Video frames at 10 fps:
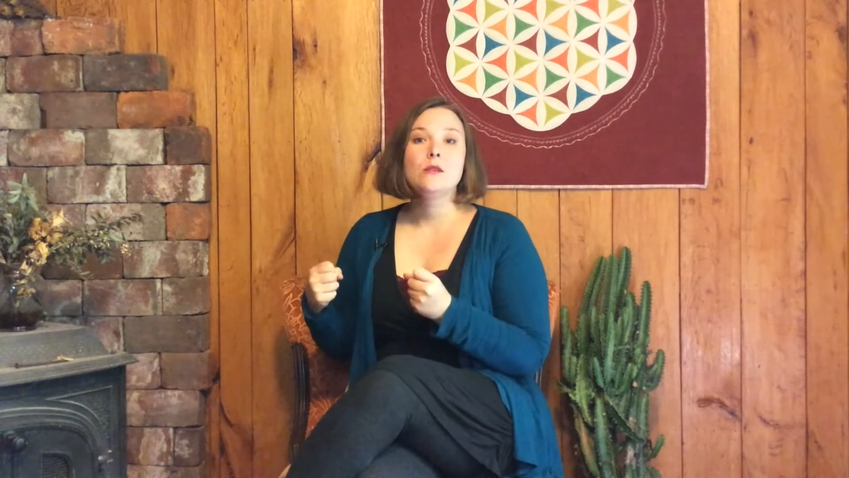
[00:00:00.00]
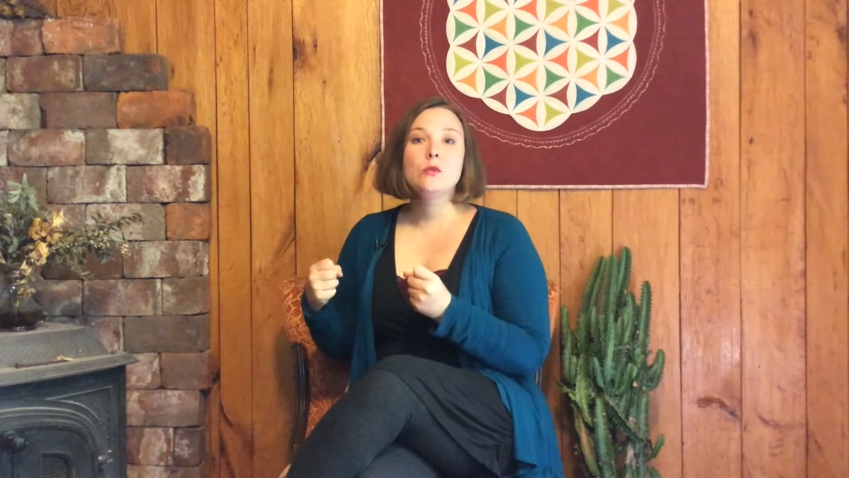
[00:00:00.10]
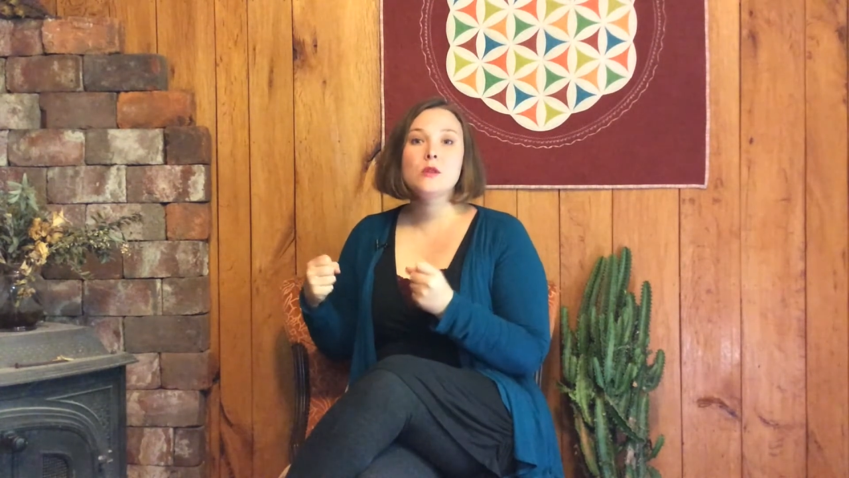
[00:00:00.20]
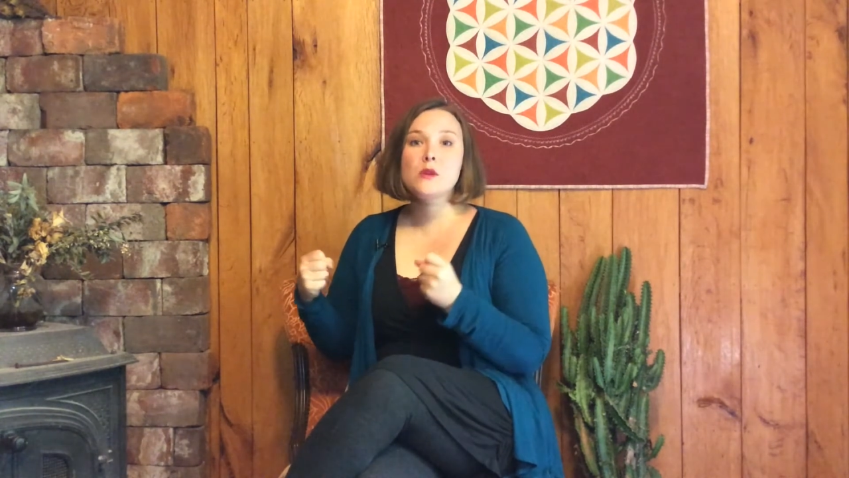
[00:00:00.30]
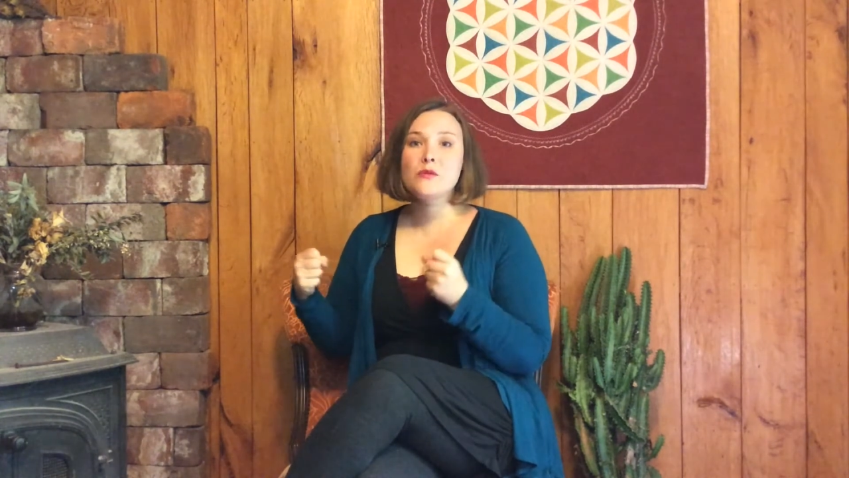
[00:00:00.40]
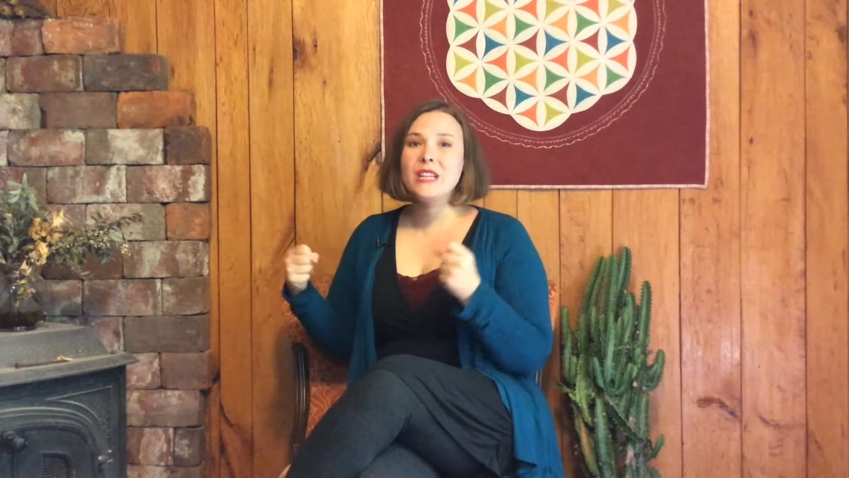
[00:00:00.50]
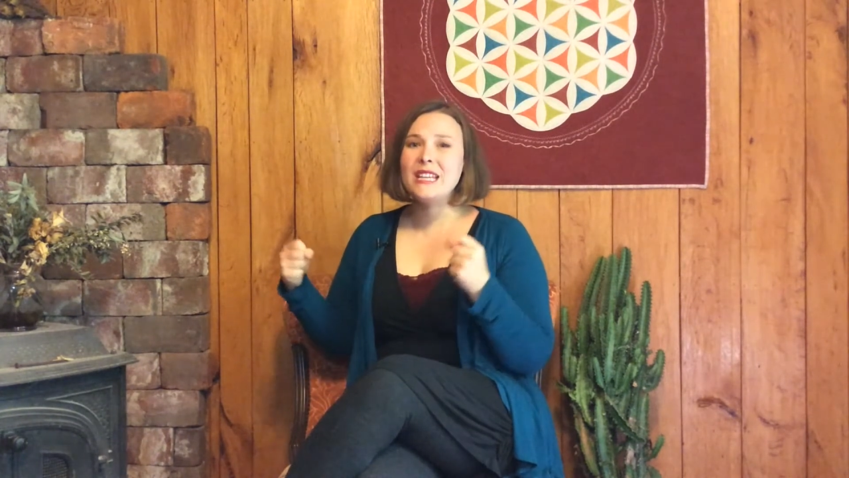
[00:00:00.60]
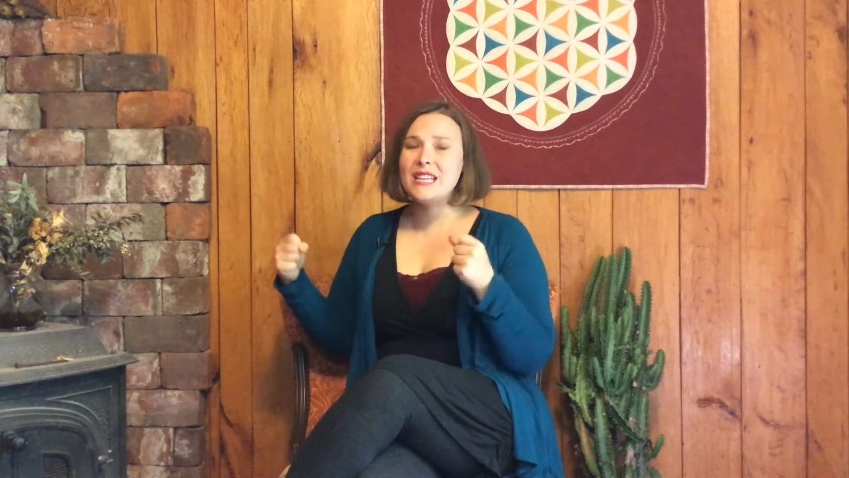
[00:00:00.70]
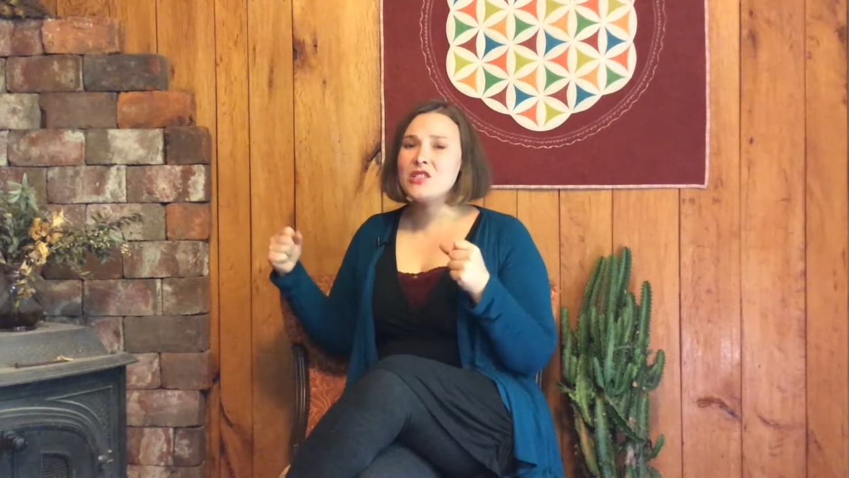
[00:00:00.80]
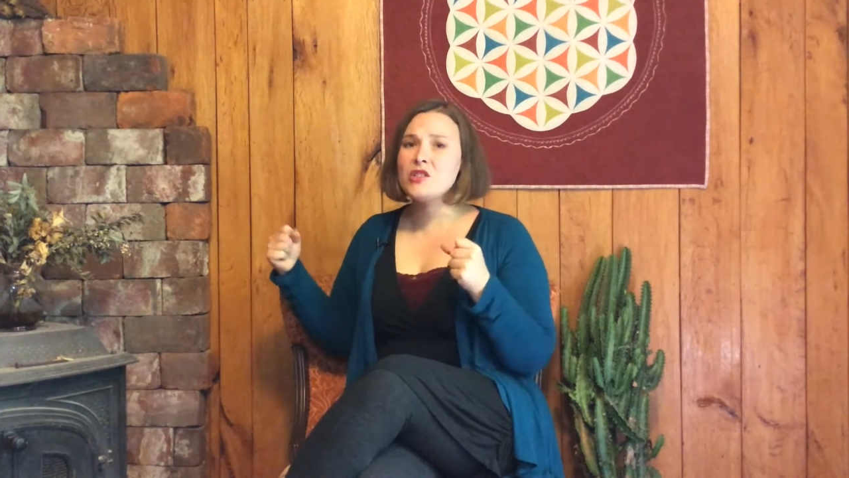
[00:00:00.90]
where we're
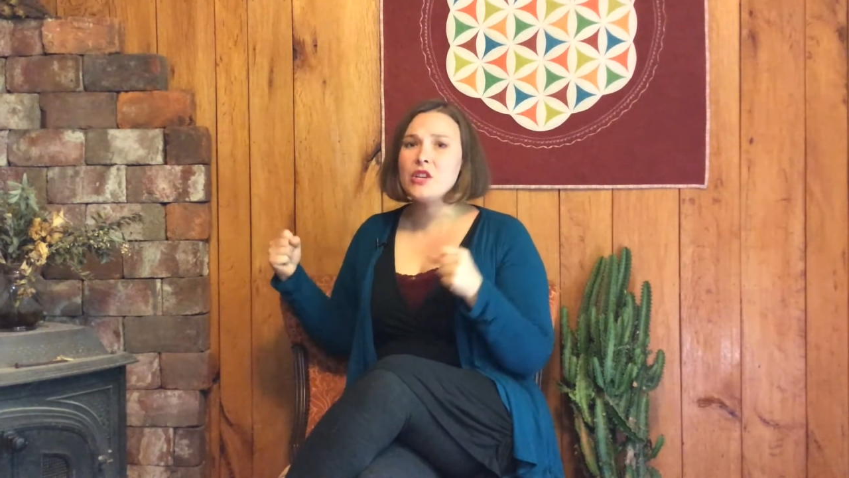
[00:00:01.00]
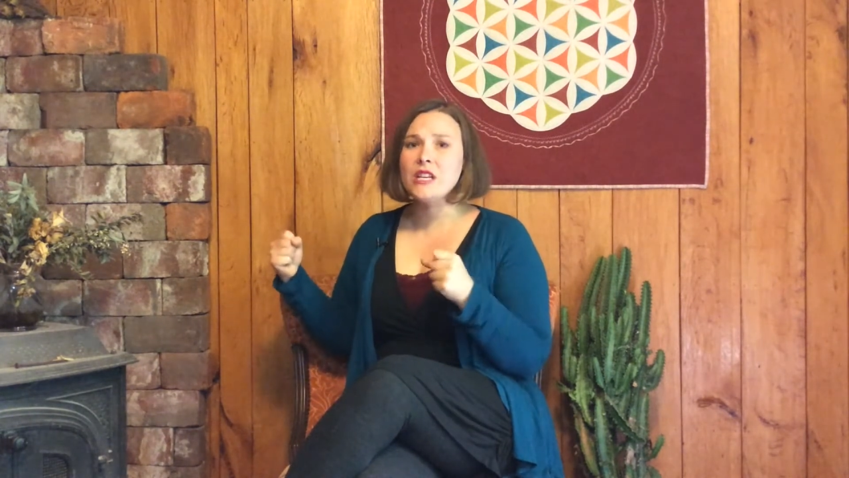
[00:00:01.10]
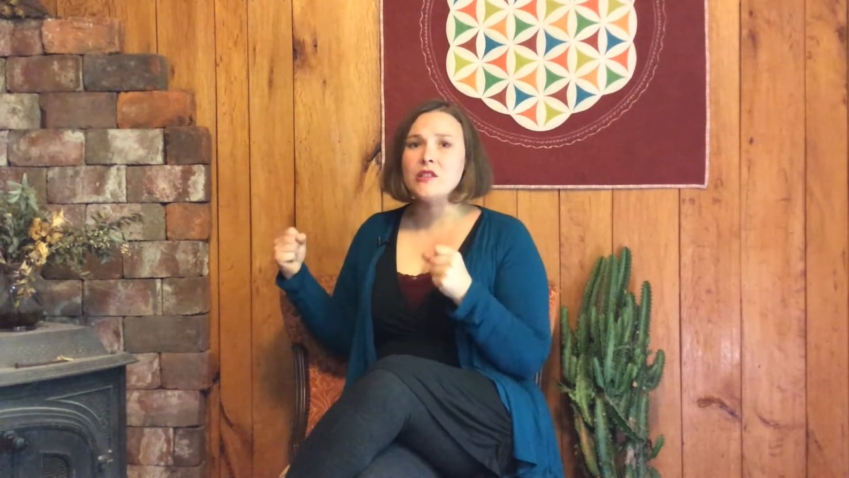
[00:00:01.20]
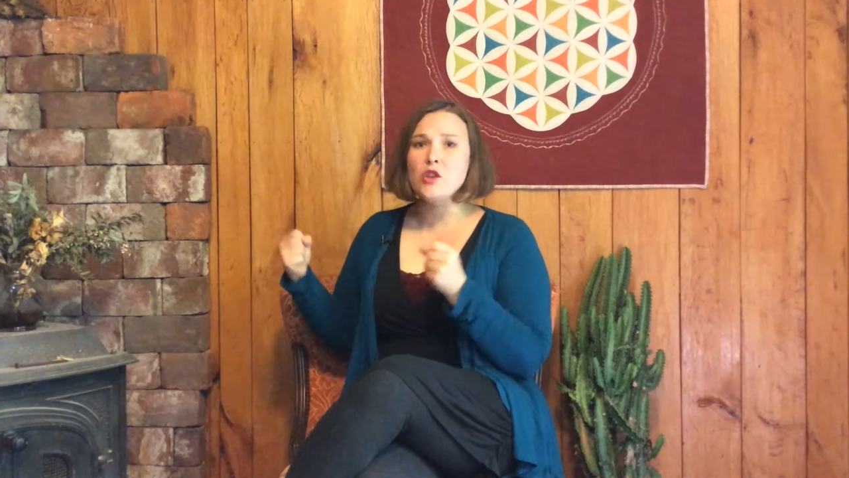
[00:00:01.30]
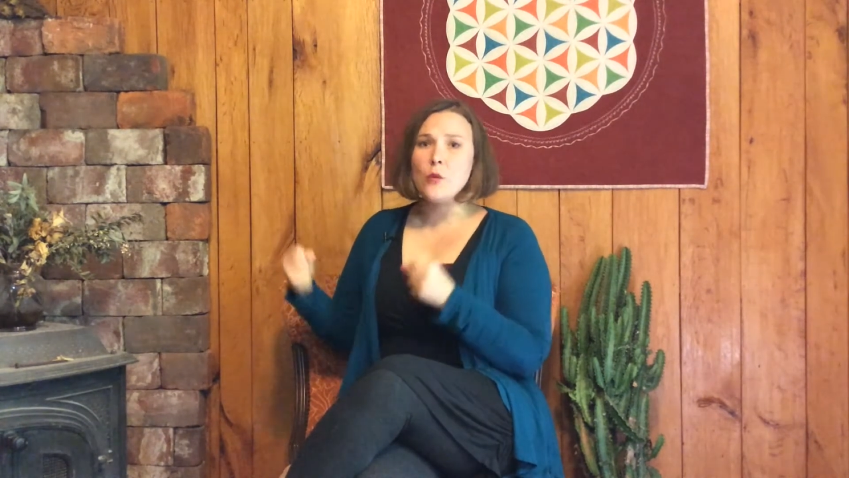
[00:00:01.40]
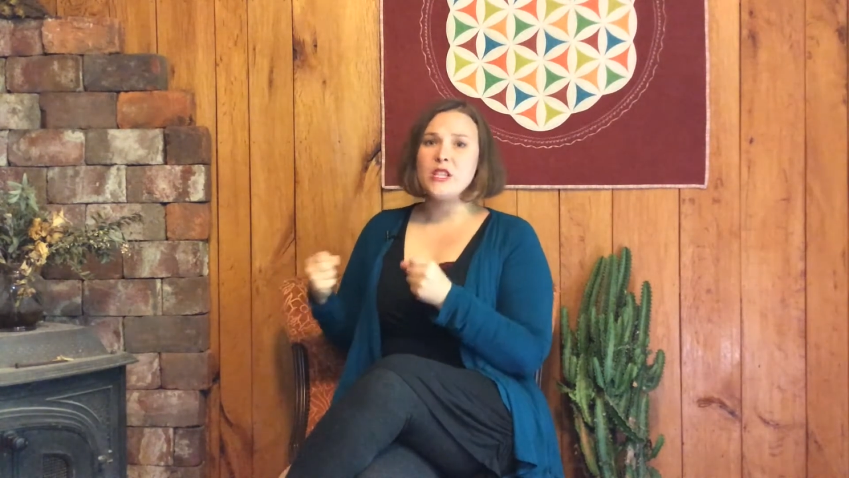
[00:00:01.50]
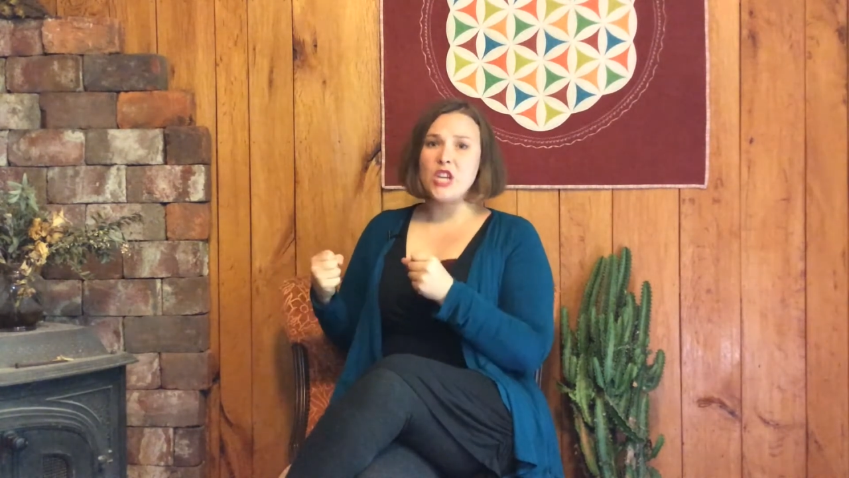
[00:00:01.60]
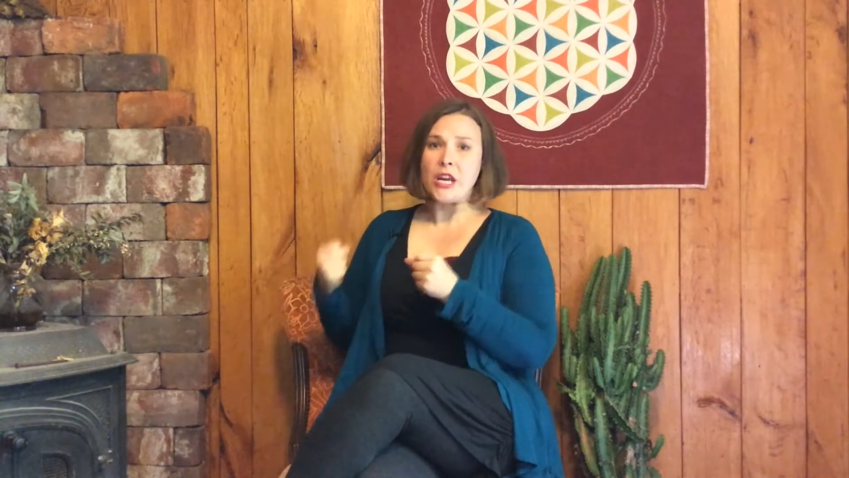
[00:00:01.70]
really exerting so much